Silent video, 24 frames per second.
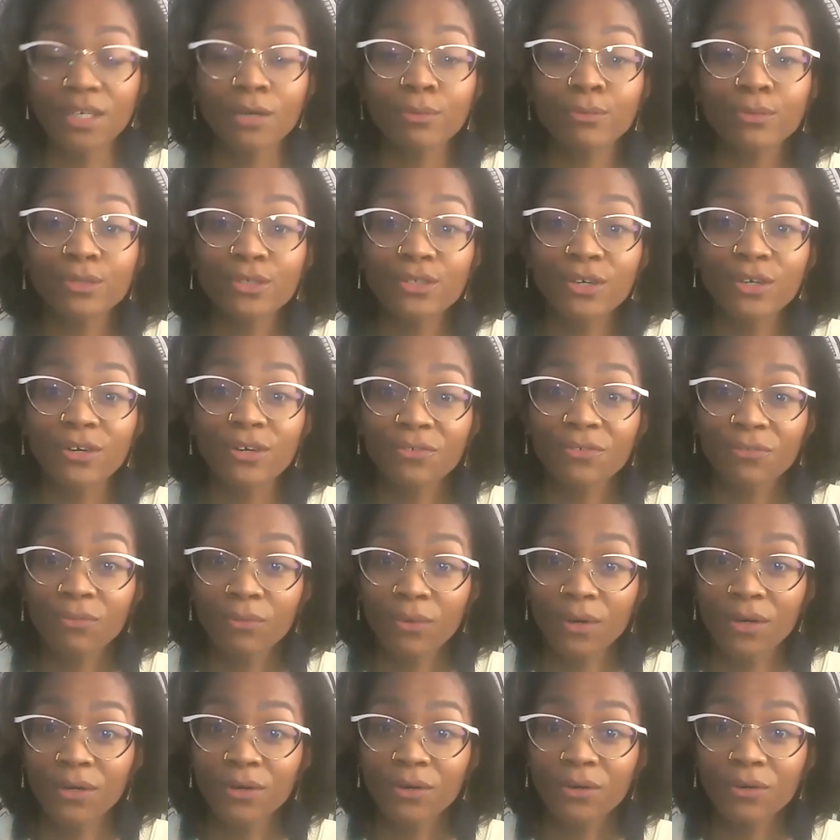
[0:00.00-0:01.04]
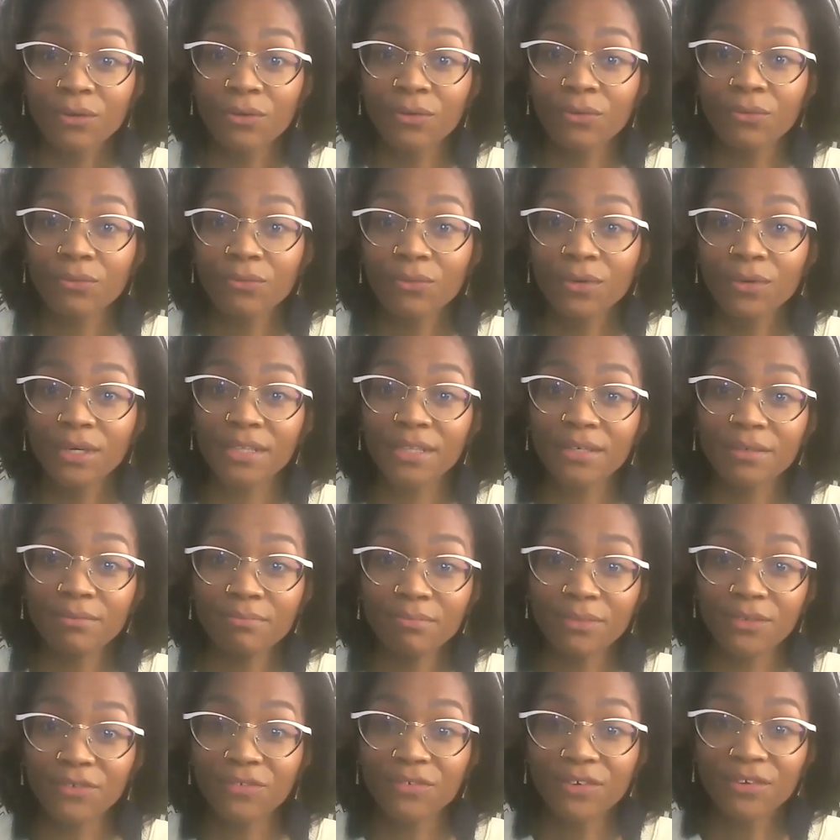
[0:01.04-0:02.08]
don't serve well with
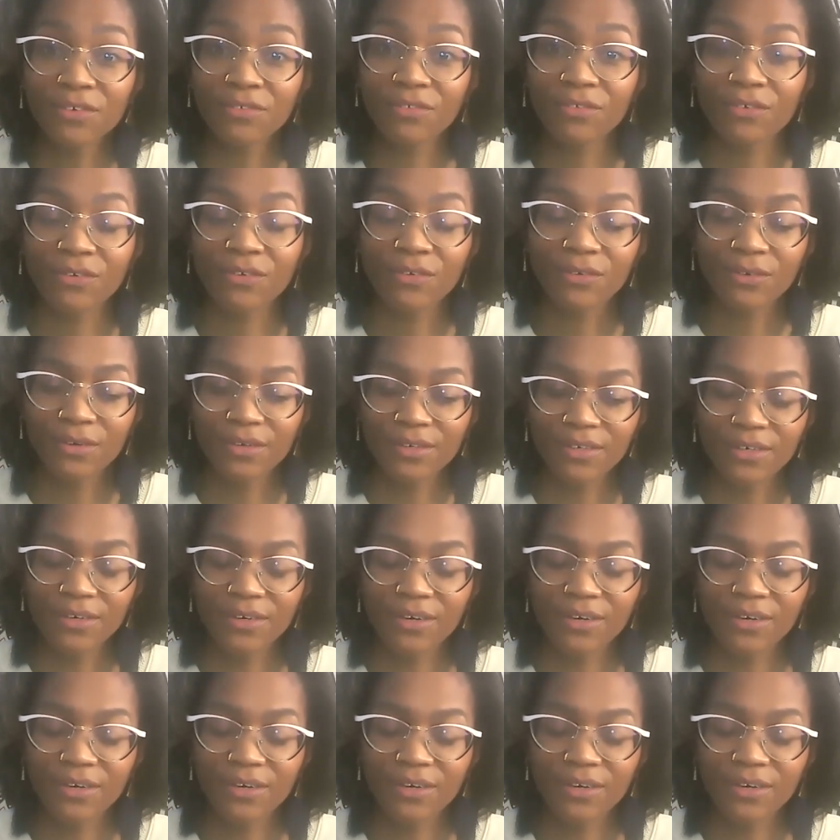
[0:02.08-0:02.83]
moving forward.